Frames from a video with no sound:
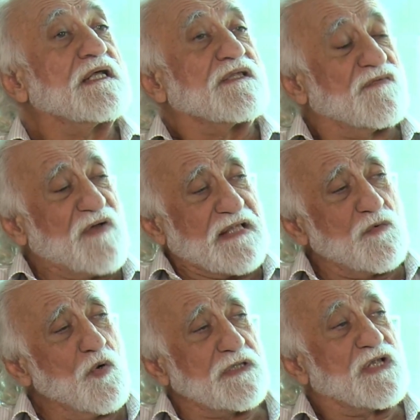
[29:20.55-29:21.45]
The fact, the
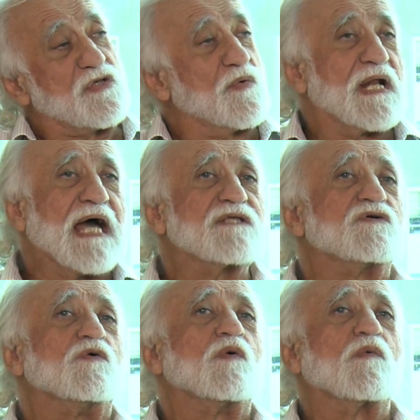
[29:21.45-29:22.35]
work that you and I
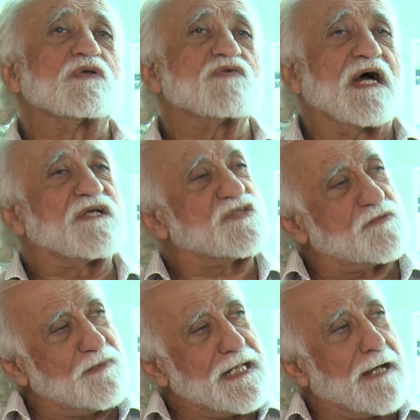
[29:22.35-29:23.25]
do, where we're trying to
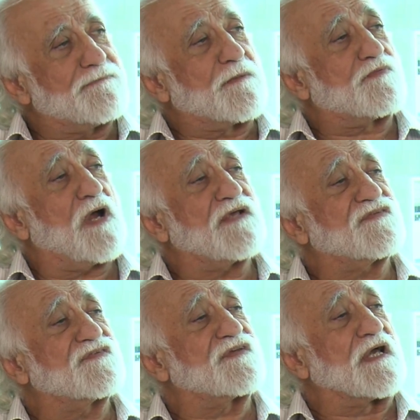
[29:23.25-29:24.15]
speed up the
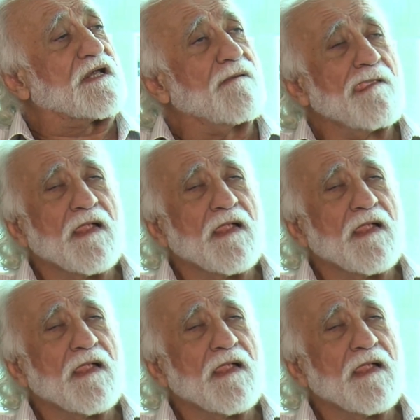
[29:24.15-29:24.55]
processing,